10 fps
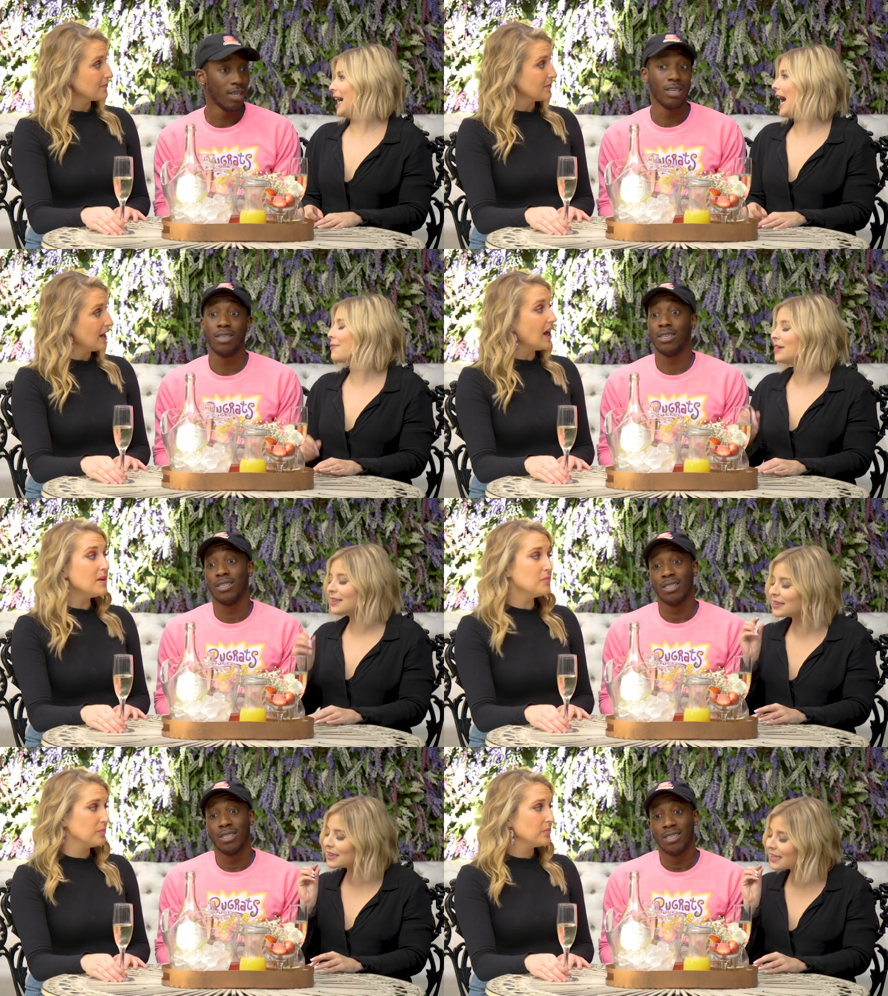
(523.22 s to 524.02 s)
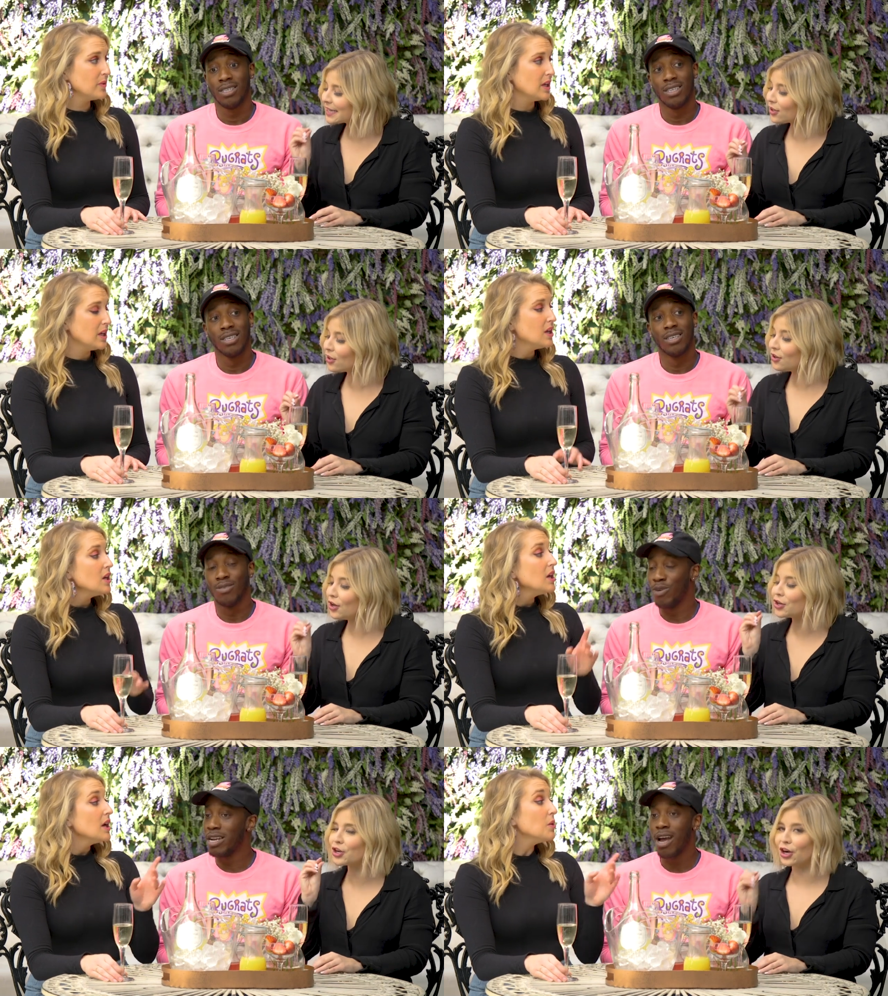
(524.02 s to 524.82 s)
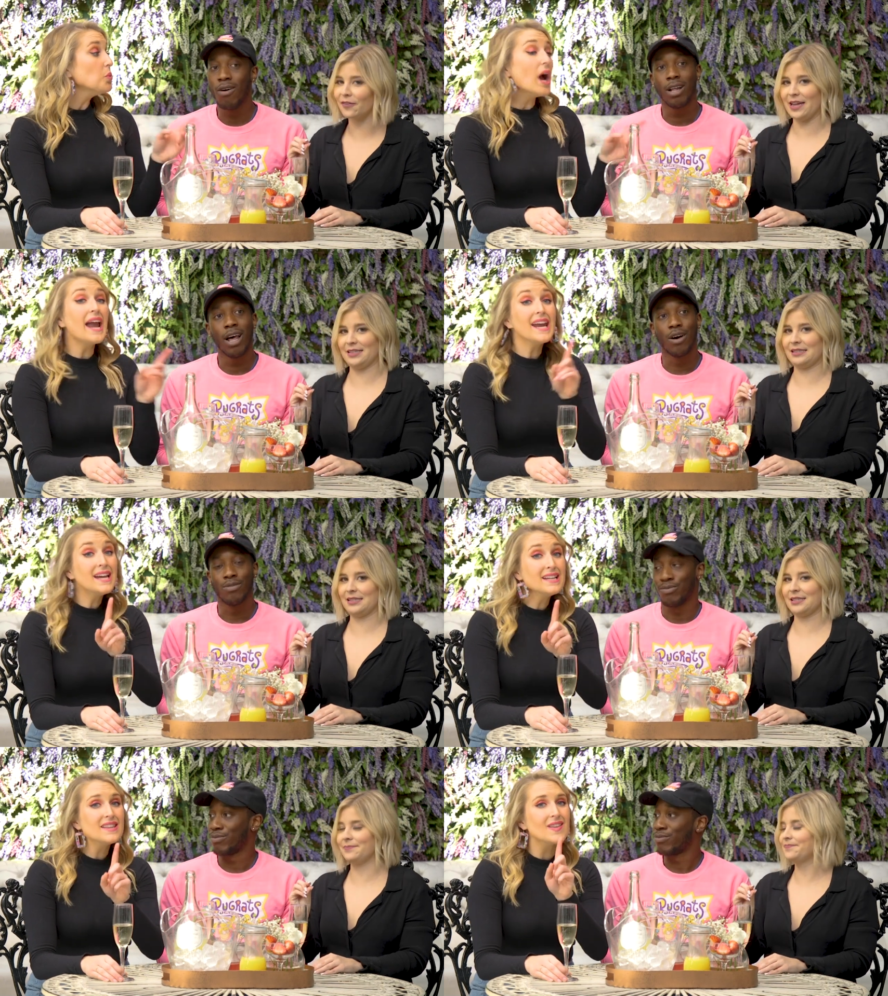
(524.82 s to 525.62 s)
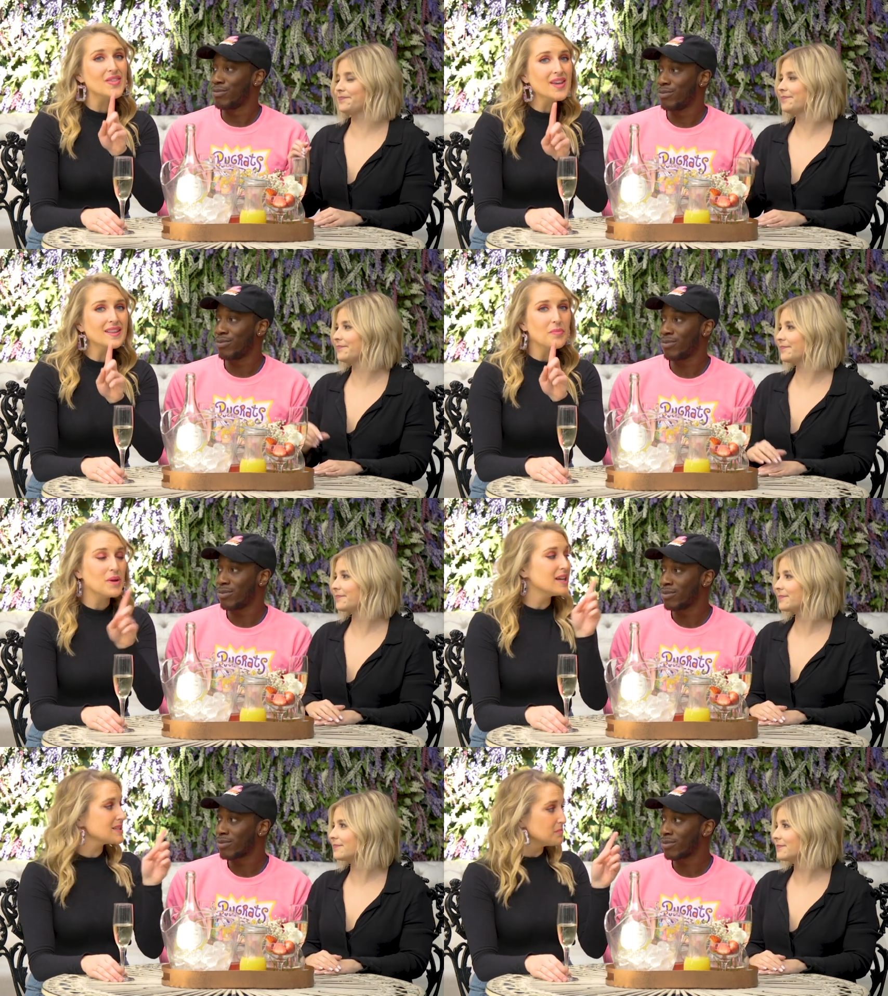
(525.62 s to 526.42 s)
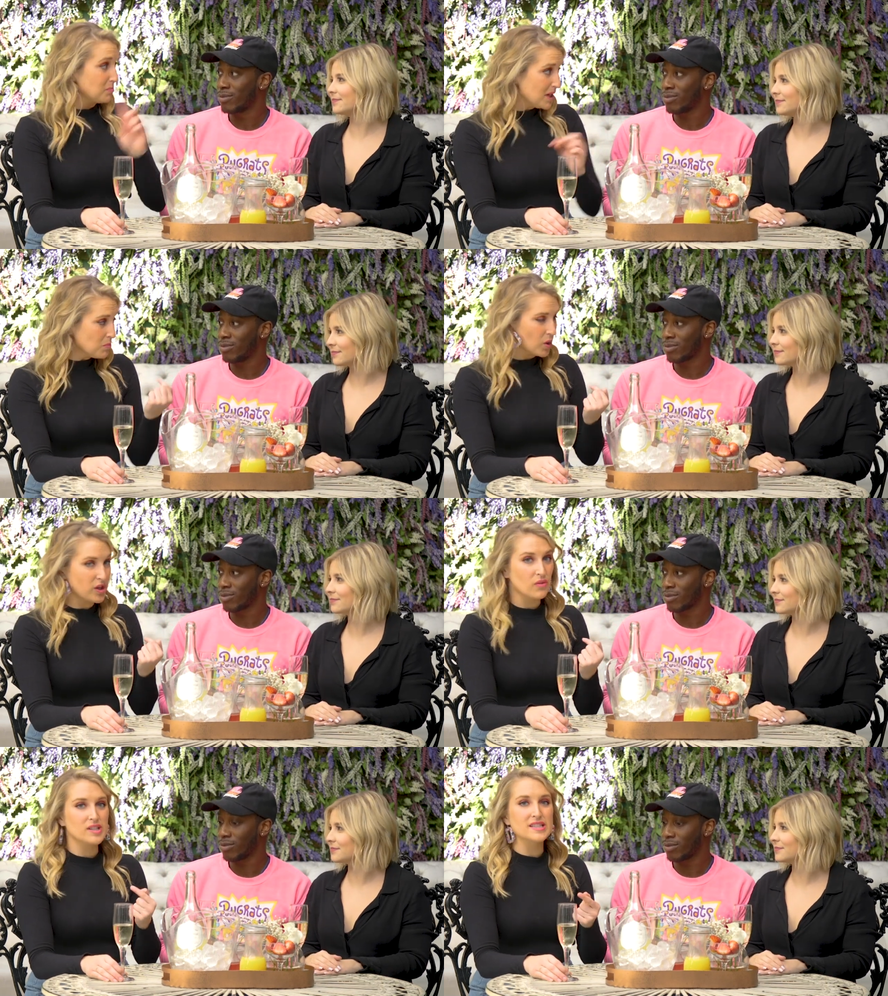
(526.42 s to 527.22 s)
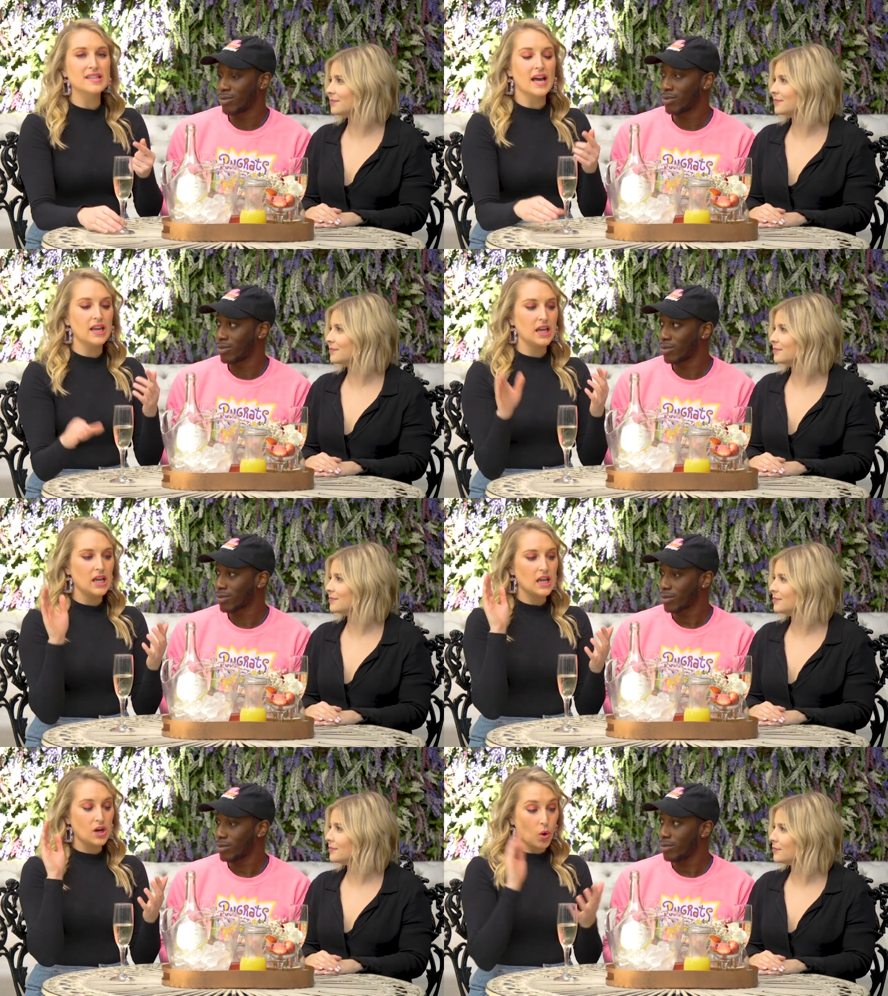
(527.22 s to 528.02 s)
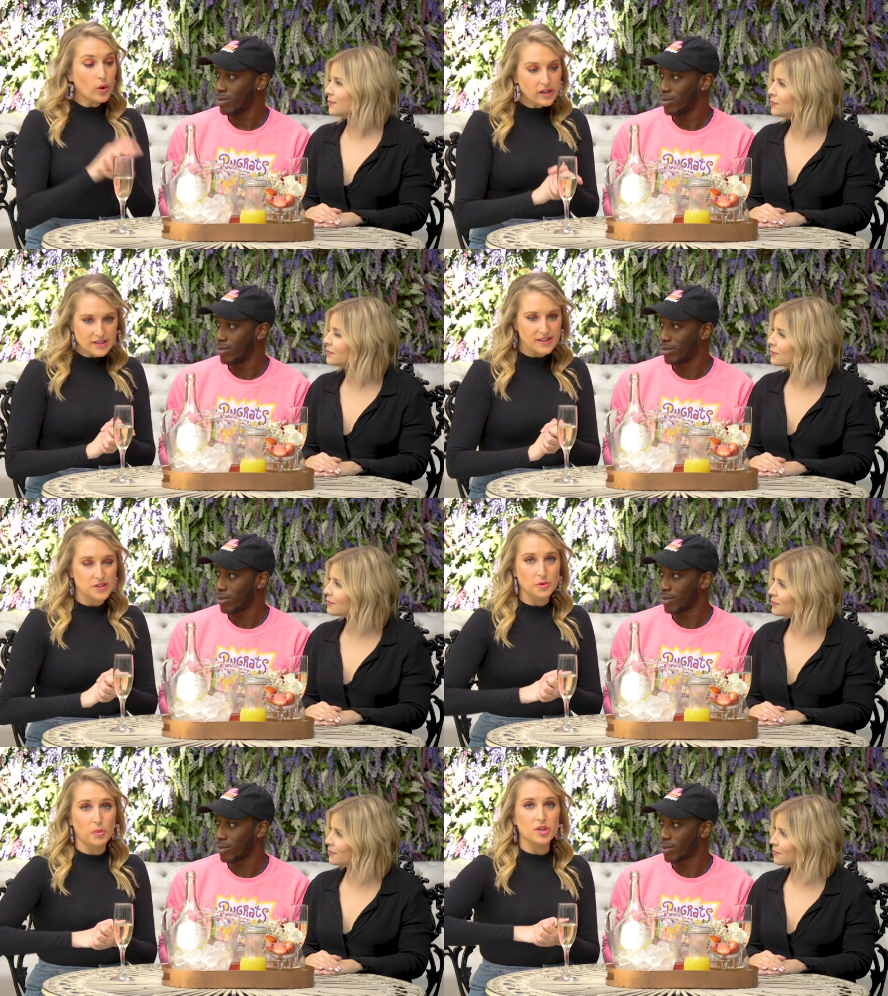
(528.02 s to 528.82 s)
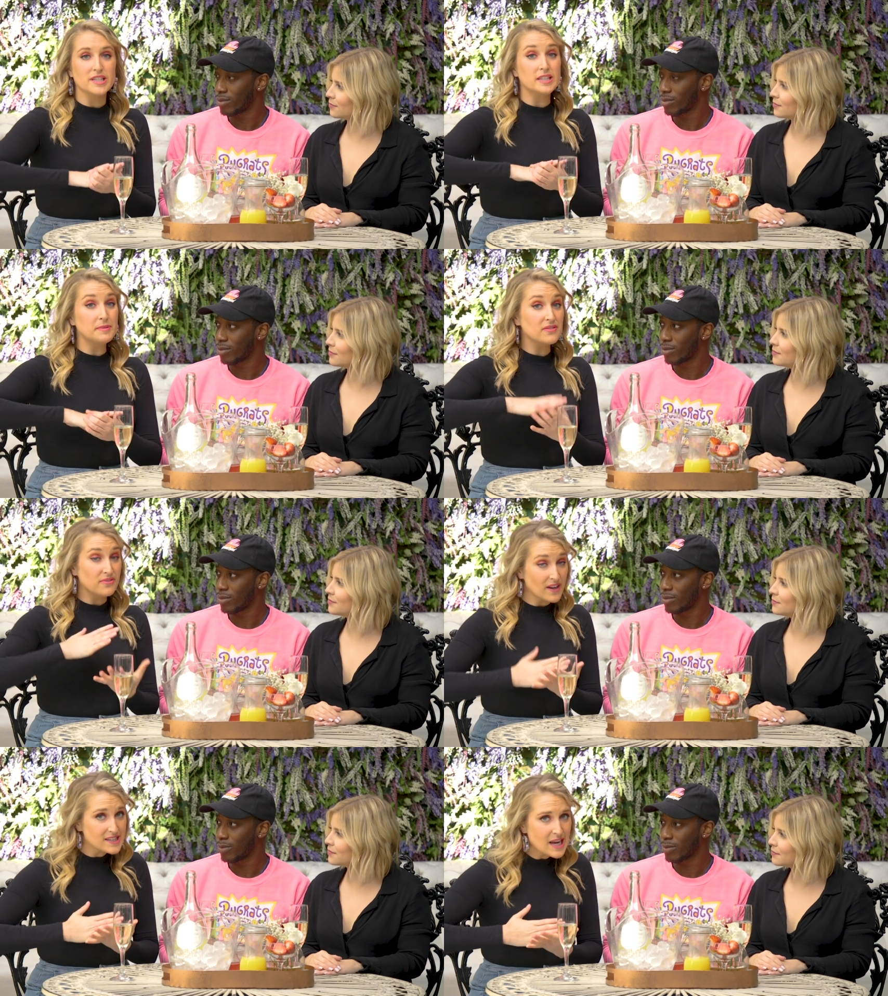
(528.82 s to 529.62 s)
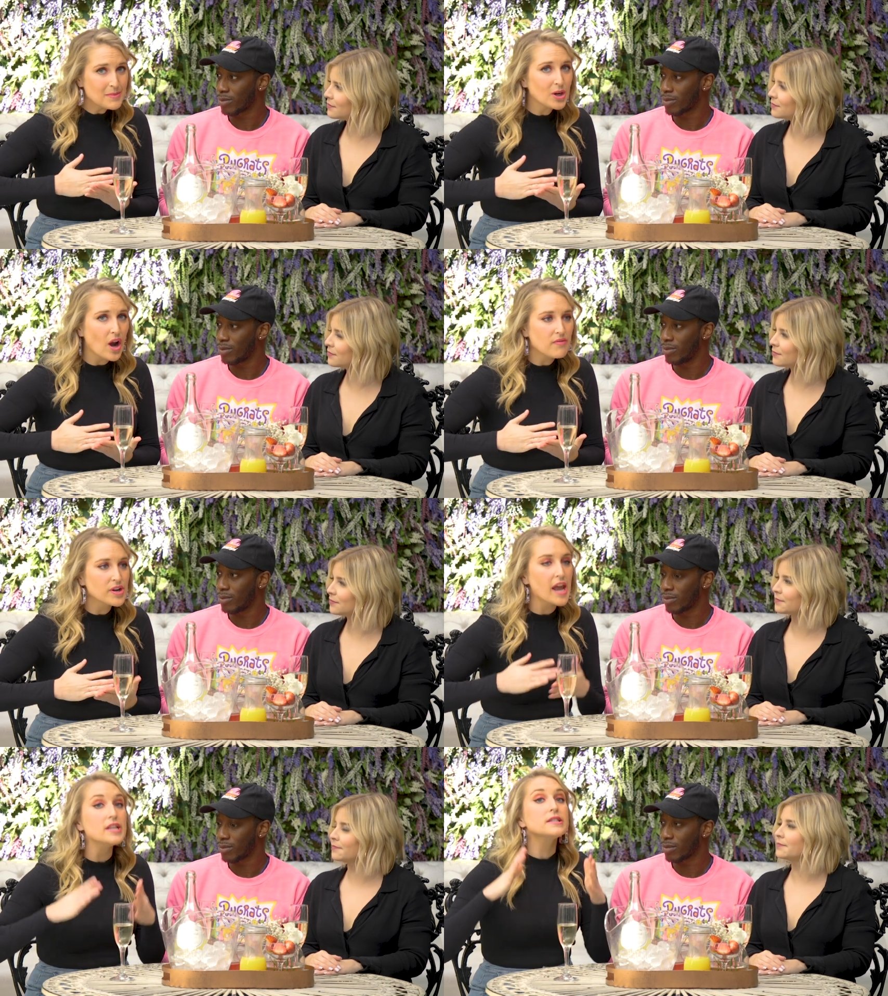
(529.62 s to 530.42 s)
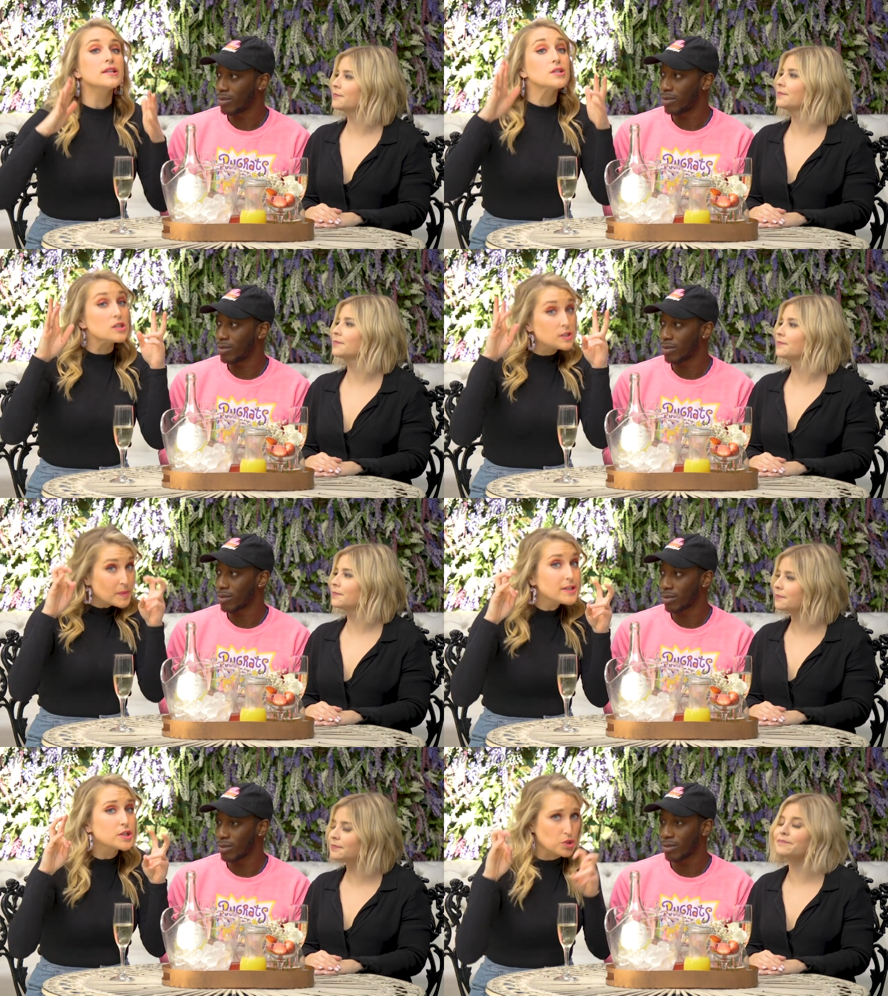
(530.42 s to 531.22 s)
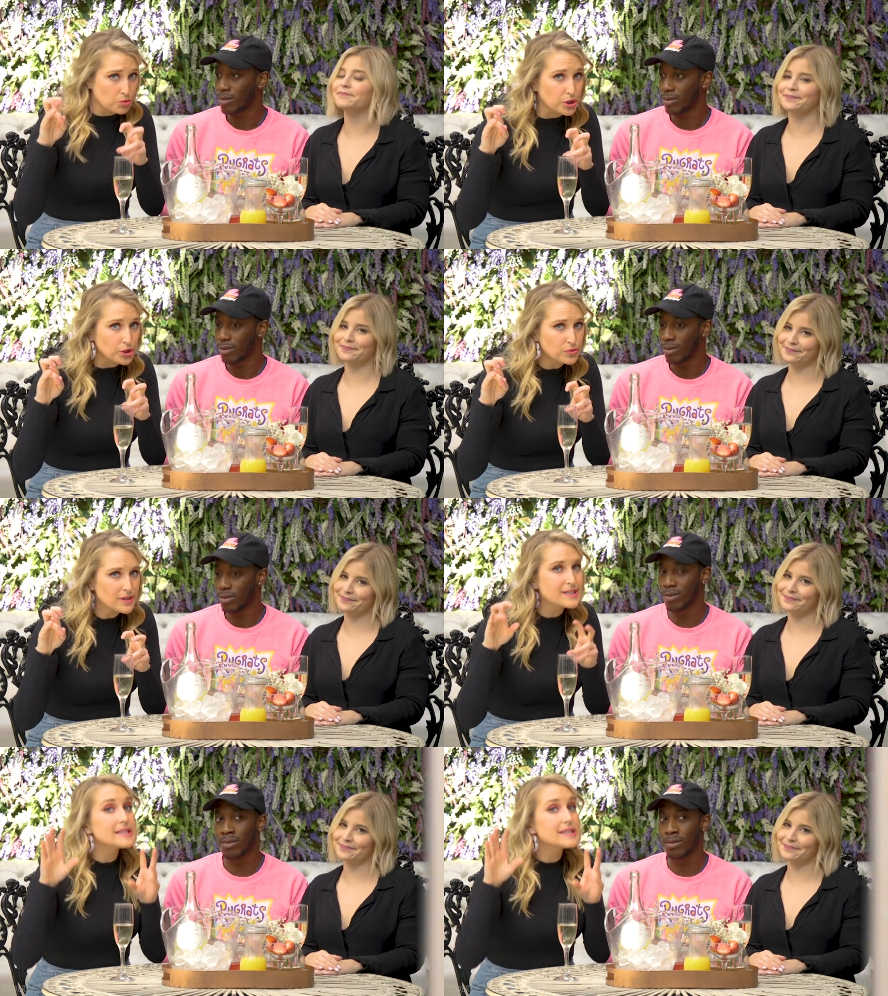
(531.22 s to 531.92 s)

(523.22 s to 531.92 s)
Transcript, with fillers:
Speaker 1: I'm, I'm a little we nervous. Know And the thing that makes me more nervous is that according to these reports, he's been FaceTiming her every day to speak to True, mm.